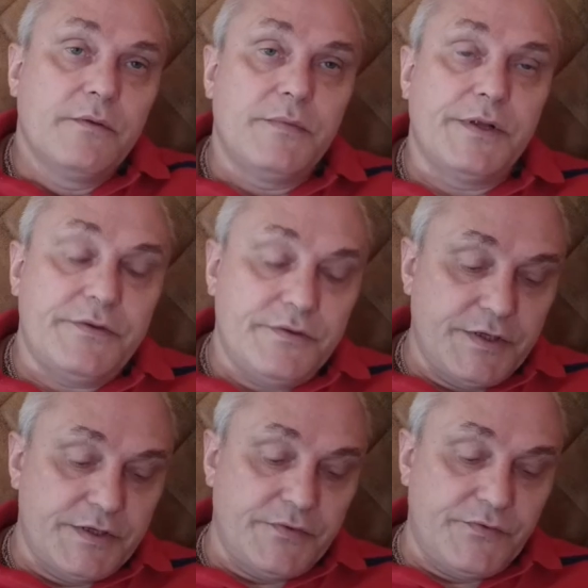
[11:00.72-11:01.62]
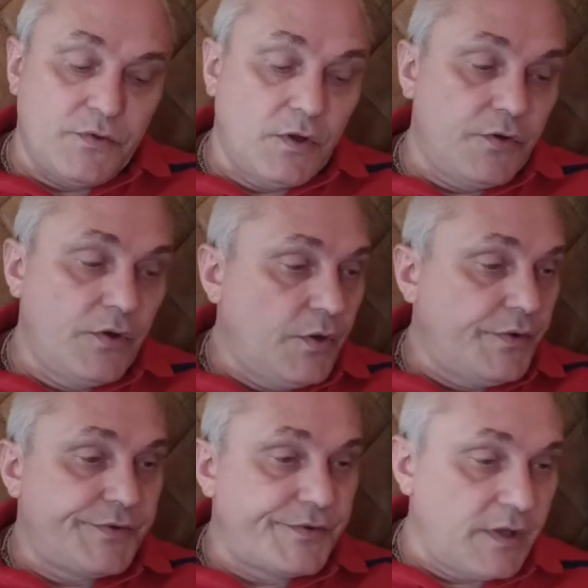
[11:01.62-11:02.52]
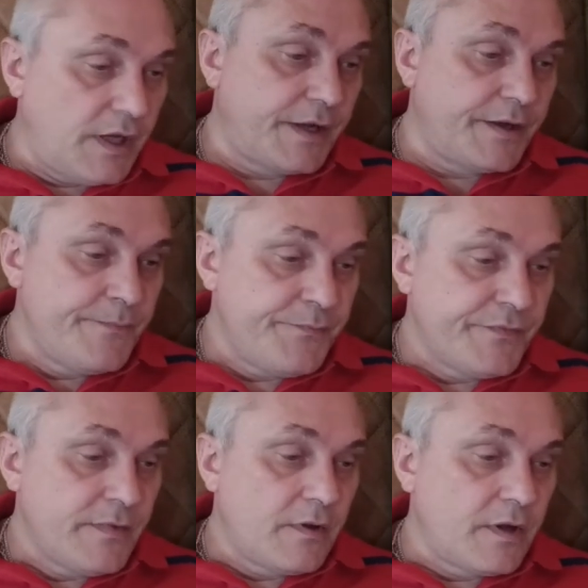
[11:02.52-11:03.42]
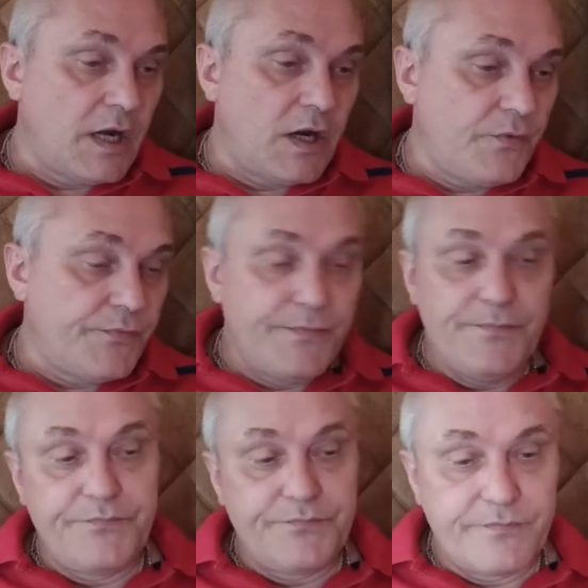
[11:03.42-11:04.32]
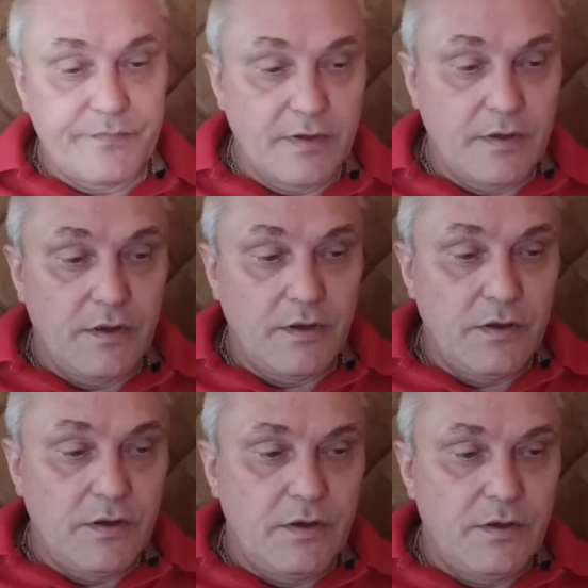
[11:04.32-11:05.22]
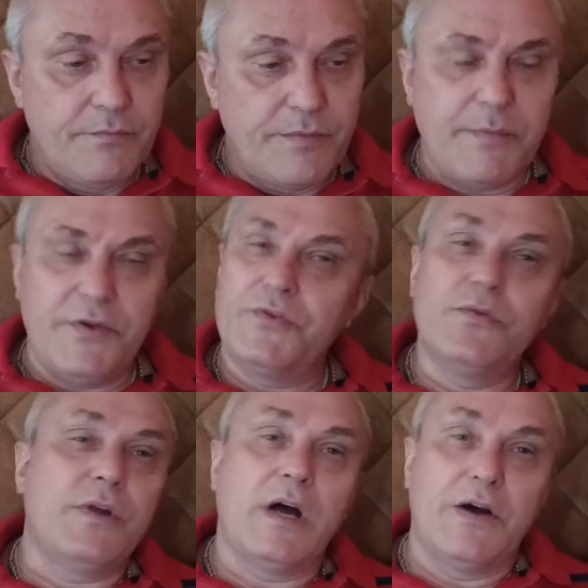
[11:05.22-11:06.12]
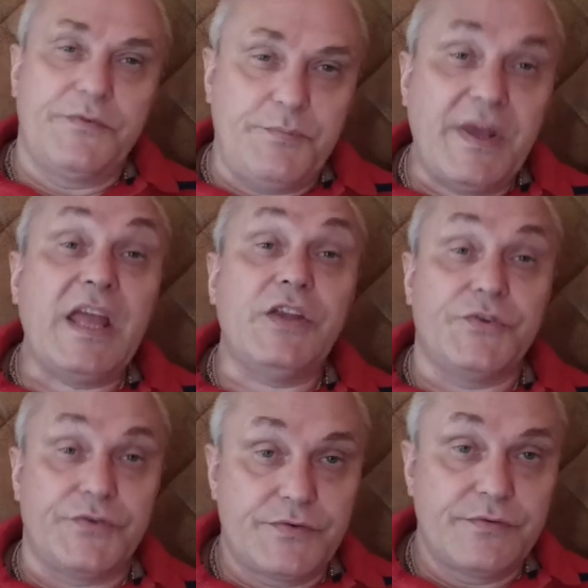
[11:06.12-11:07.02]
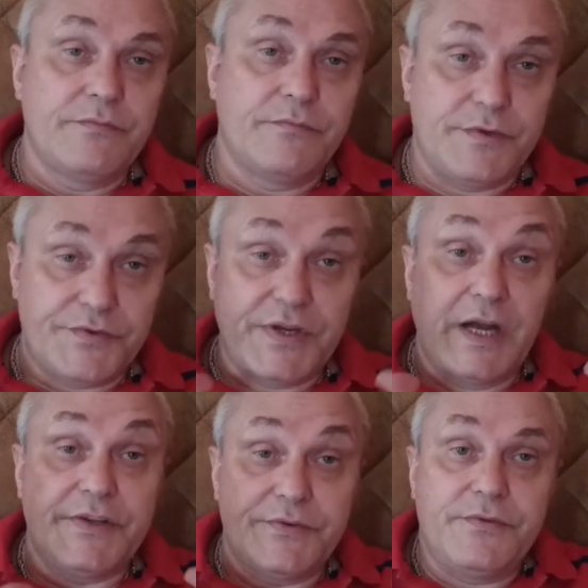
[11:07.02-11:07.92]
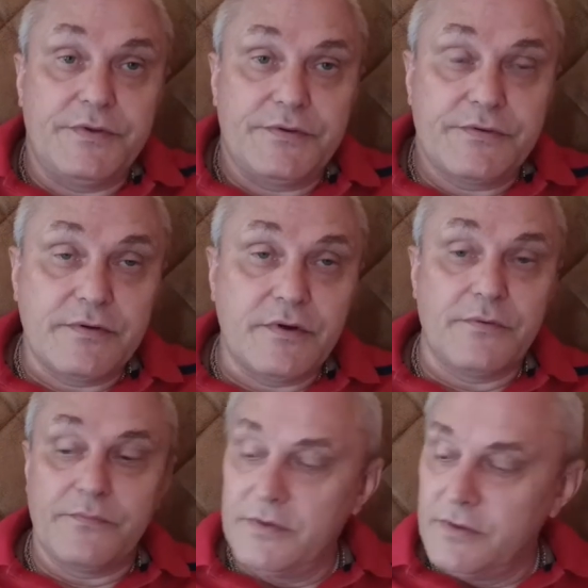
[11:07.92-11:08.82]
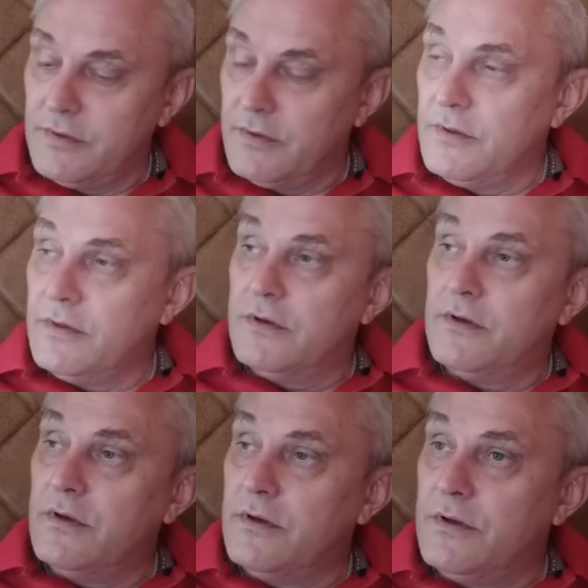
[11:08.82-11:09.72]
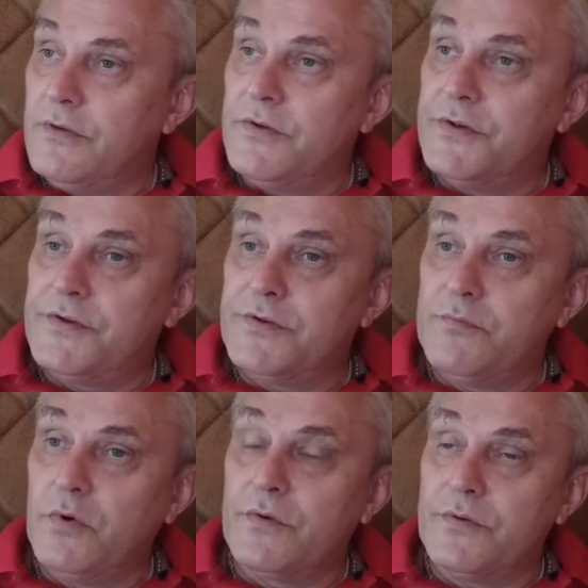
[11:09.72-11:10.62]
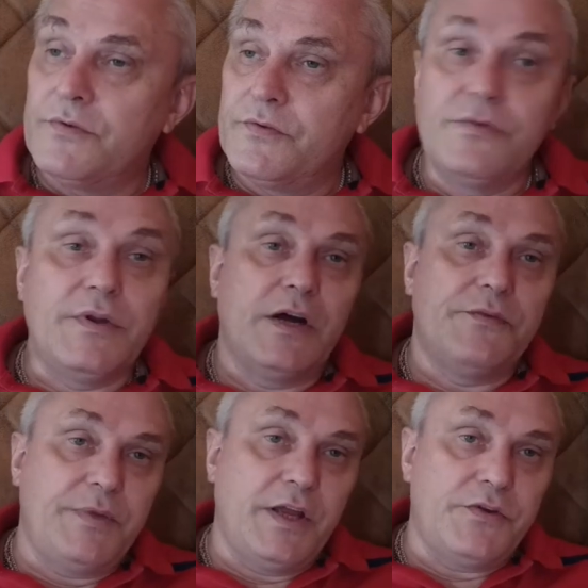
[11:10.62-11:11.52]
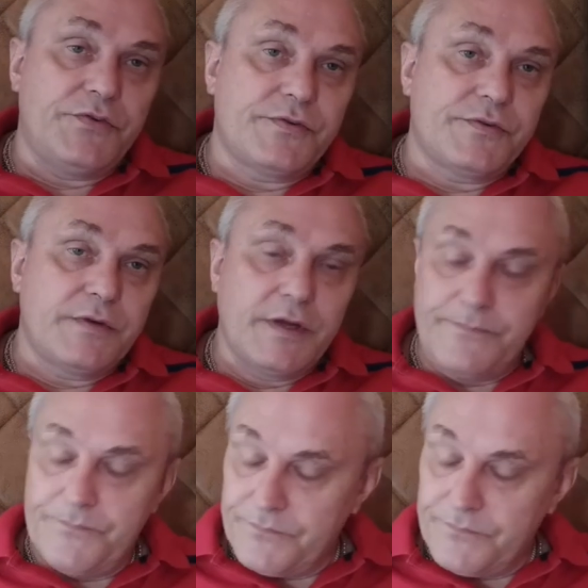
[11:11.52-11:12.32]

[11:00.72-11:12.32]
but just if you don't know, it's like kind of maybe 2.5 pages, the size of this, you know, this book, 2.5 pages, yeah.